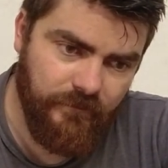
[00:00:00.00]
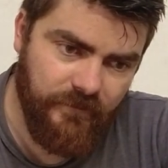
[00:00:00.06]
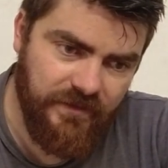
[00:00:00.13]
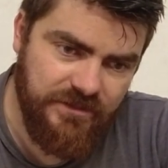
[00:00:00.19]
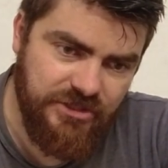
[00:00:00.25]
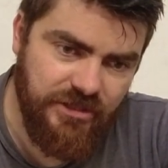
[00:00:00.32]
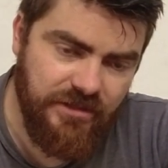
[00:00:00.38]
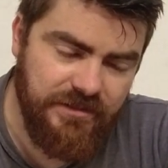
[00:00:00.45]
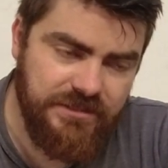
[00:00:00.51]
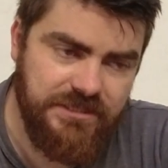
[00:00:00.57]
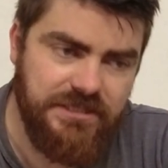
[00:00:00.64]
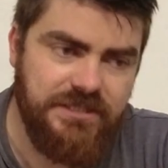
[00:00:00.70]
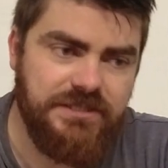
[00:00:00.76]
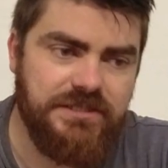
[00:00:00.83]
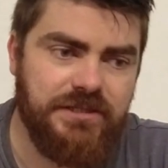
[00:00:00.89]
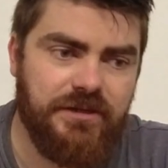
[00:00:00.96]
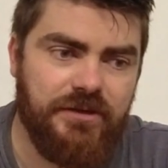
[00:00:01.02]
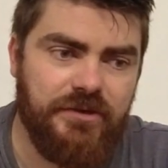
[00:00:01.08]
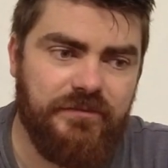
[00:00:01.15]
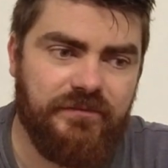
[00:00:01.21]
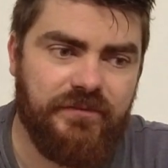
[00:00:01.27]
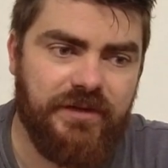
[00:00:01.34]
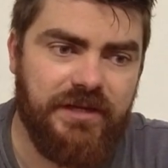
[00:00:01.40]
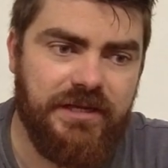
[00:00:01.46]
The chances
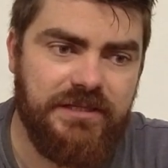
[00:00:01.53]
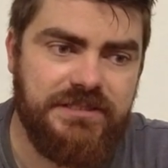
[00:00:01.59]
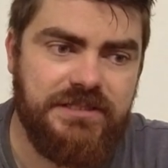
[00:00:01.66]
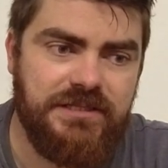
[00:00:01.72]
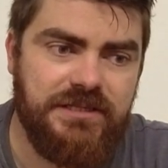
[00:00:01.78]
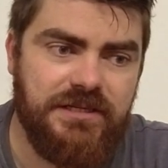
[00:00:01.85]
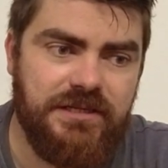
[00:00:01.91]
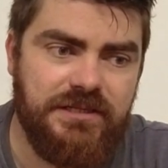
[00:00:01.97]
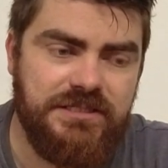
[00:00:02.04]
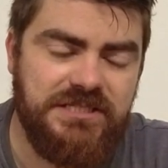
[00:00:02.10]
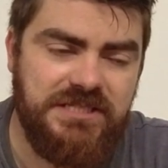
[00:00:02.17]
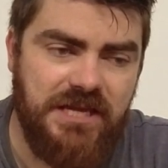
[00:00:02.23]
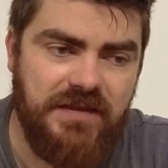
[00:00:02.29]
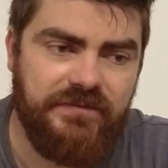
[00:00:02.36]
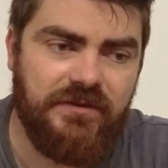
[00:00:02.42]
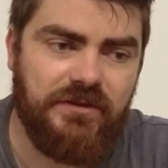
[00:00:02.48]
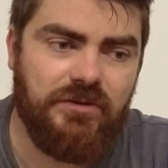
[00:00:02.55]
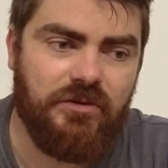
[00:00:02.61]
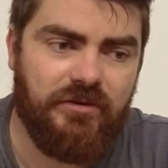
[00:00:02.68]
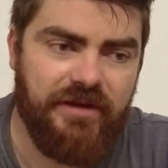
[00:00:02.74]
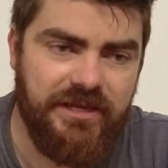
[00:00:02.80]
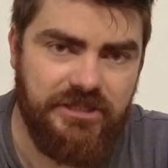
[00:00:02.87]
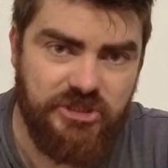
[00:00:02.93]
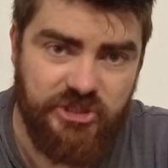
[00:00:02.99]
of it saving
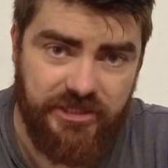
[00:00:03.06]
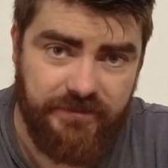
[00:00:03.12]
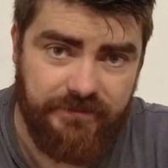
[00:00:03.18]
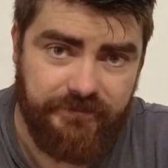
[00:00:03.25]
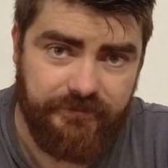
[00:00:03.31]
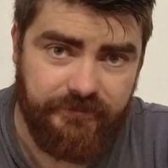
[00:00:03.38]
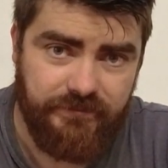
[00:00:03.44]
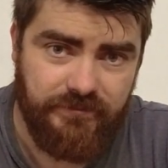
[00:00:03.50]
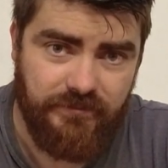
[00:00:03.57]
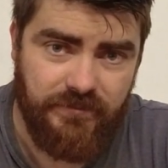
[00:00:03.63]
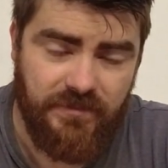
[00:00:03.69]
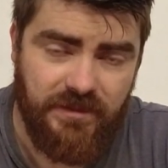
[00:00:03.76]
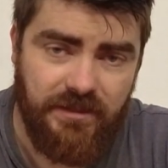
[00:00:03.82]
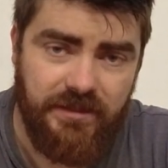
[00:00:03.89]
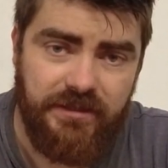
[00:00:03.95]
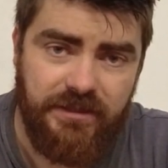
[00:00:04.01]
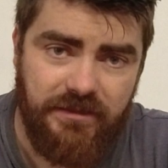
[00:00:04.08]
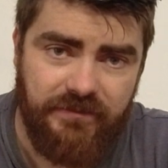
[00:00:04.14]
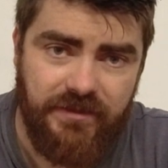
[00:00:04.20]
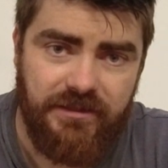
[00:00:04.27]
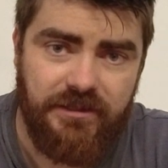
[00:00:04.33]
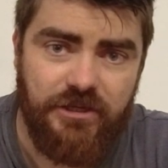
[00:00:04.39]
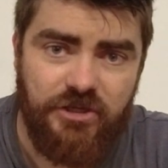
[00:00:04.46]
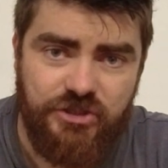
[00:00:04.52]
your engine in the
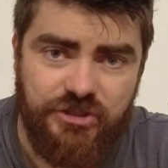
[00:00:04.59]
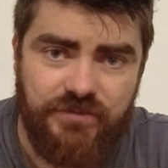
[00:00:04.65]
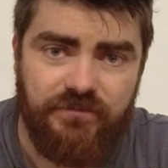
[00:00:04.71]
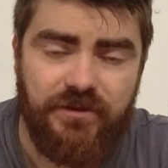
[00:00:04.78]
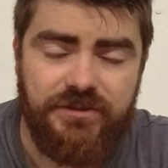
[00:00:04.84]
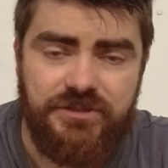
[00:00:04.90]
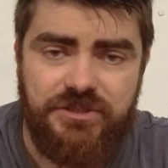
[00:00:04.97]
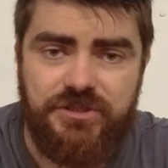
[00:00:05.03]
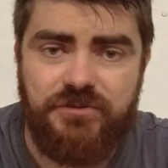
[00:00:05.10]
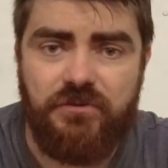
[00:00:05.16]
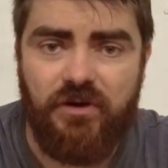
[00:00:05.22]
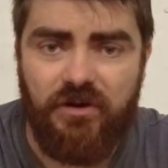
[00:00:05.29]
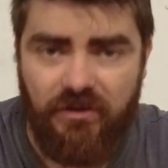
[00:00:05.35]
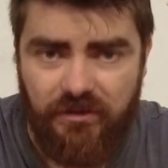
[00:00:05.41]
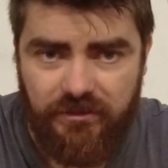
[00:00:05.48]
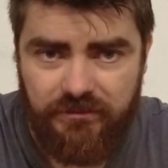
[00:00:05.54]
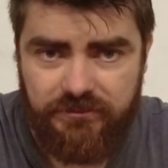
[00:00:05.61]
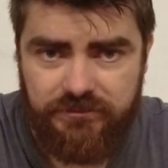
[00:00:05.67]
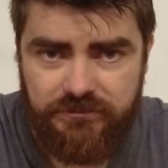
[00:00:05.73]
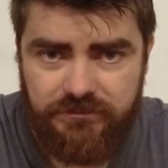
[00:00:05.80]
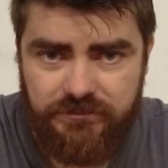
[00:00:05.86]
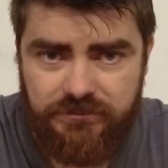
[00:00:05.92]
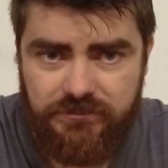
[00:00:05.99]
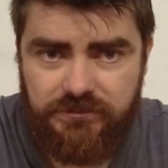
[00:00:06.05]
event the engine runs too hot
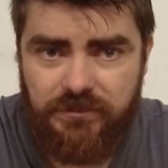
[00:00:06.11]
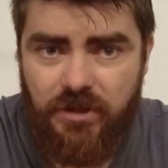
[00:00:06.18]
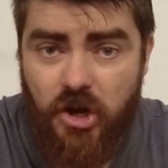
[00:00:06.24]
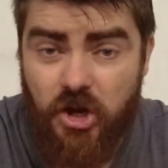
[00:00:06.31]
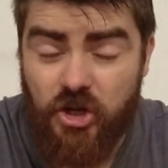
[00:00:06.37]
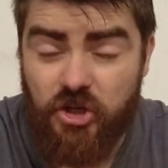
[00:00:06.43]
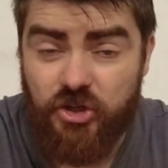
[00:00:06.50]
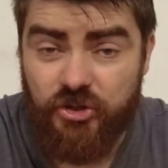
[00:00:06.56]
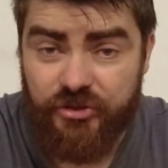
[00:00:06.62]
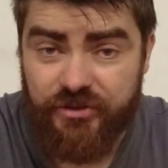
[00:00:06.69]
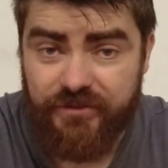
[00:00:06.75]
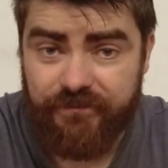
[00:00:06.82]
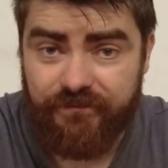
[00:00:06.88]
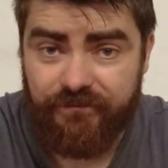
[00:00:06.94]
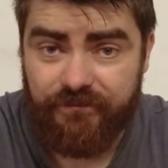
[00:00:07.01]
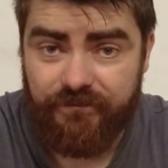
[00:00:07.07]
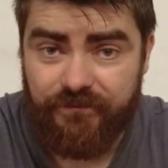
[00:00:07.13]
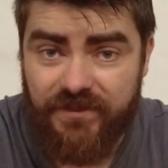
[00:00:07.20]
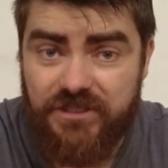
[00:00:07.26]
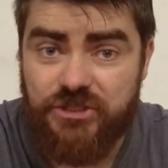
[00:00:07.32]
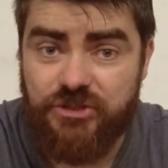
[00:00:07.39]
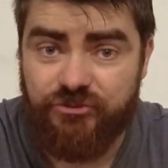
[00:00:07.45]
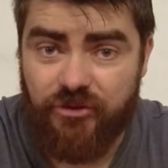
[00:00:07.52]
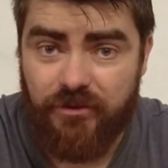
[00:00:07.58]
are good.
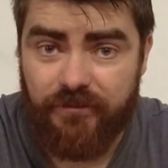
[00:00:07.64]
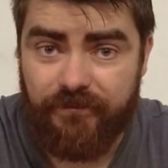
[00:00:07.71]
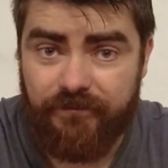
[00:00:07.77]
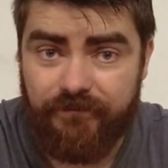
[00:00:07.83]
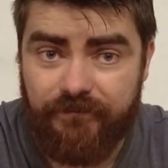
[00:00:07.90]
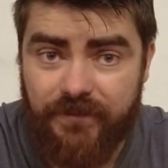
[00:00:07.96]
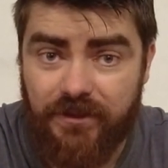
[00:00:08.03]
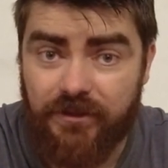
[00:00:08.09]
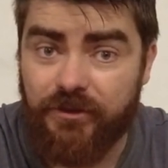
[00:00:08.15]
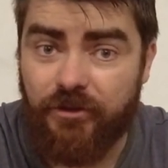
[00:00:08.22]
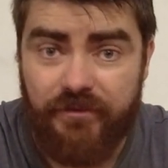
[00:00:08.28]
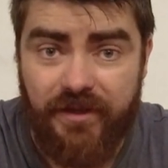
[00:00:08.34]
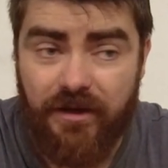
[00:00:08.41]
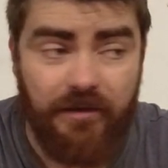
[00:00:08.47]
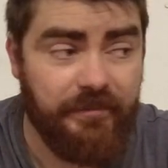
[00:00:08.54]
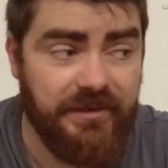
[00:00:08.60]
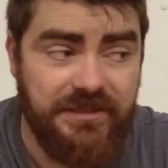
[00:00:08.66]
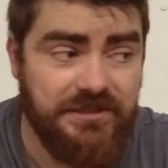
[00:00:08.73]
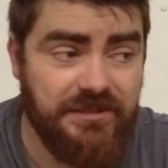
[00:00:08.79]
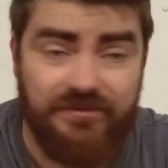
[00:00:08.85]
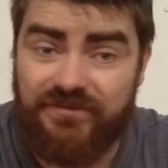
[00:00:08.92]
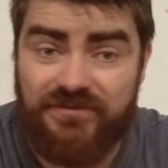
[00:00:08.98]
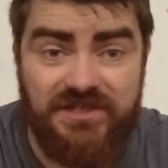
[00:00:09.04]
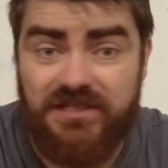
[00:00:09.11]
They're strong. I know they are because
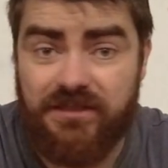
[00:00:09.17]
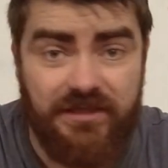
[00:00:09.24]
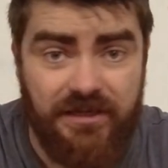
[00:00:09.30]
I've seen